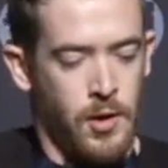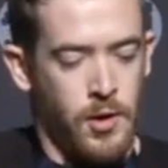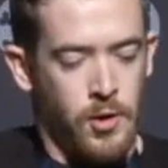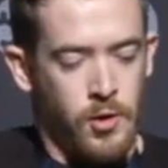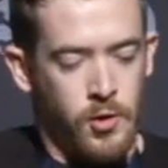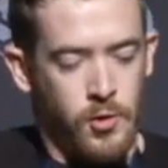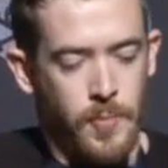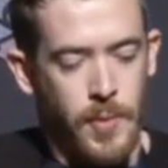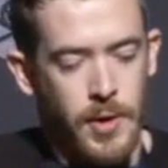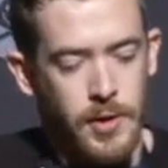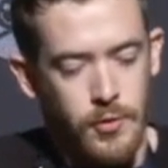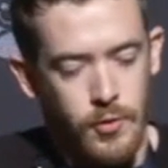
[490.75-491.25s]

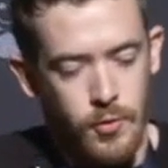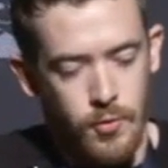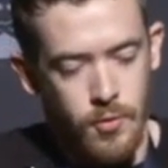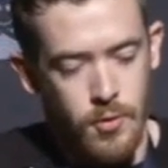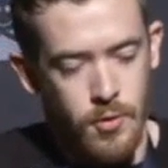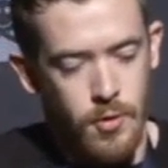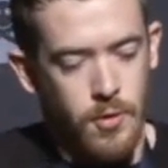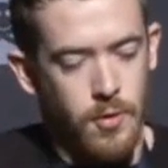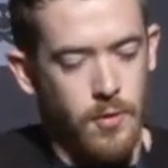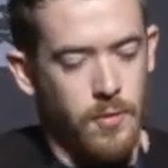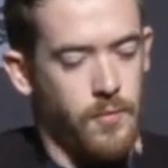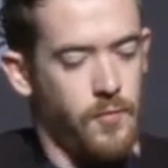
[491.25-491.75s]
So my
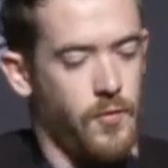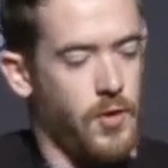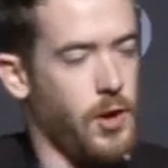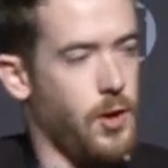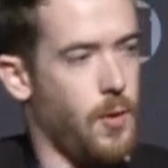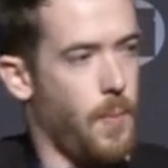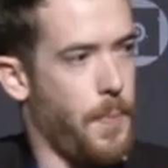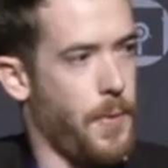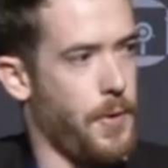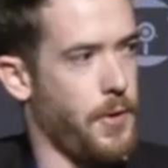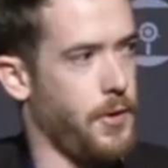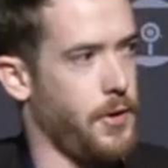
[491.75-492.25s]
tool,
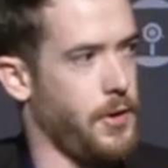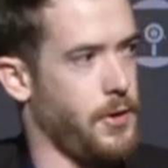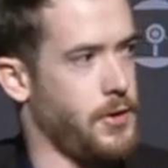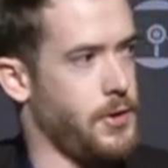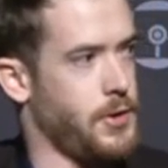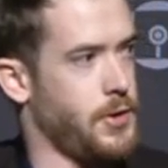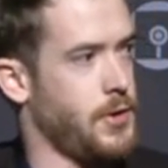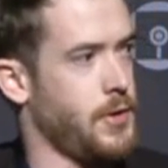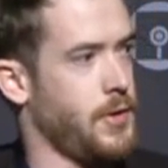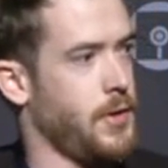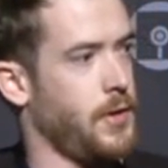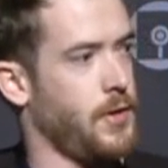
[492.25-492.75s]
Veil
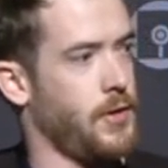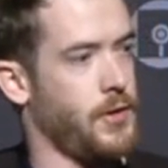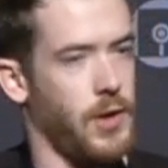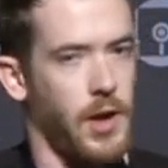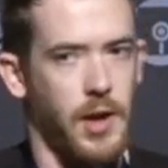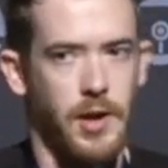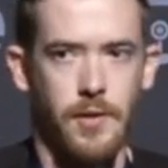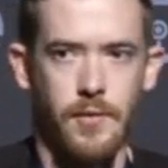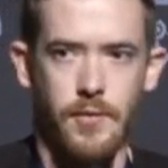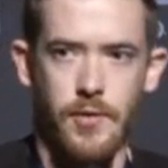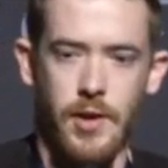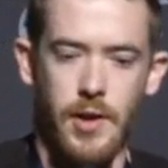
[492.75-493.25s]
Pillage, is
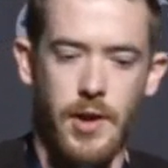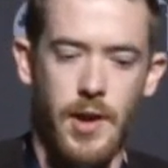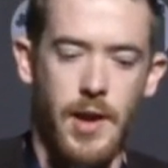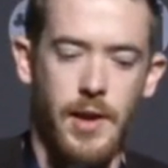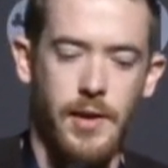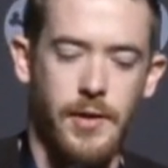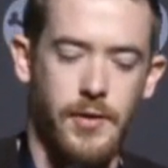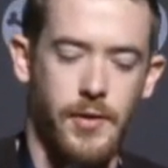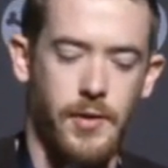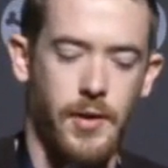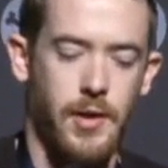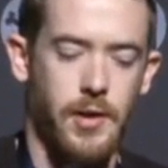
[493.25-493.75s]
kind of the
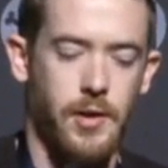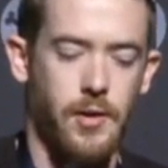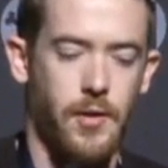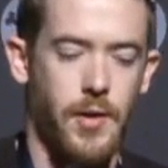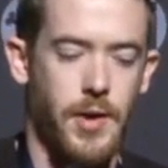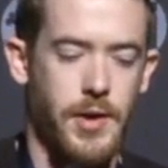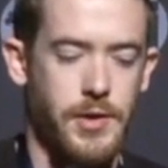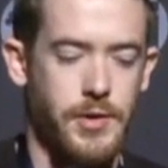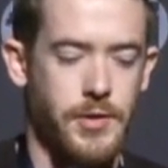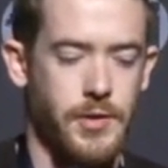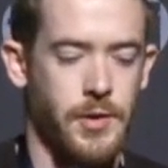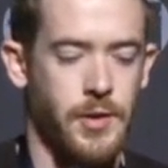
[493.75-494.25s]
next
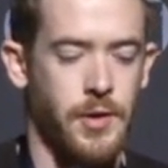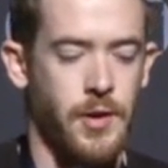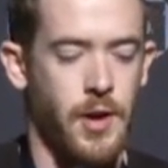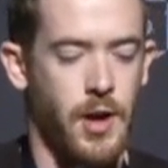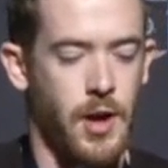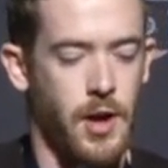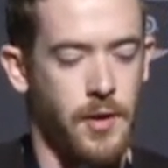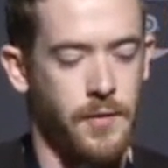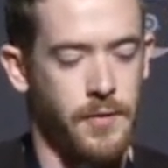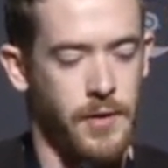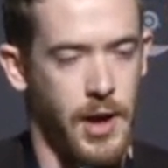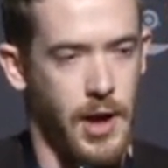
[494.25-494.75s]
iteration
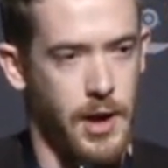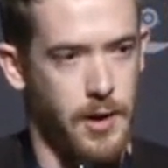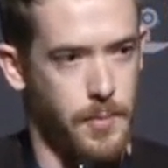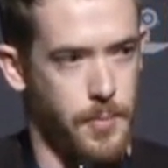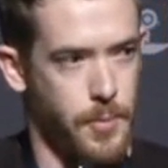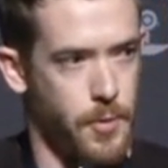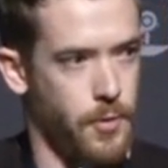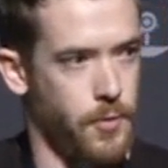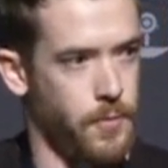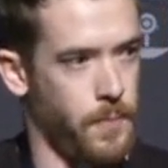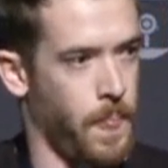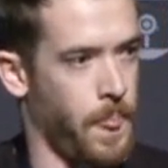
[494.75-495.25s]
of
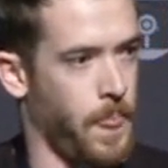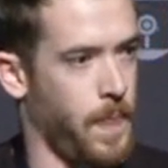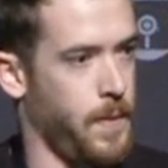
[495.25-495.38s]
Catapult.